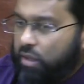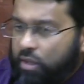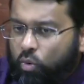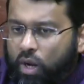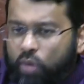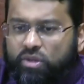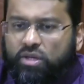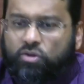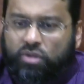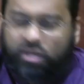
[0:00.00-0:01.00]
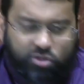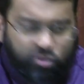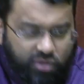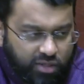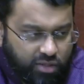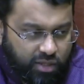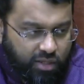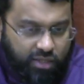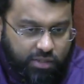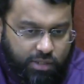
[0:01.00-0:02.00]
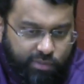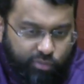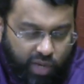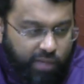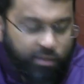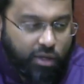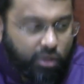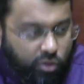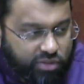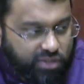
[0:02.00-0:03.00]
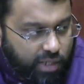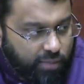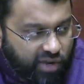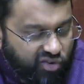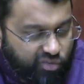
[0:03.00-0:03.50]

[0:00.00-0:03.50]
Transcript: Like, why would they do that? Do you think they, they need to be bribed? No, it's not a matter of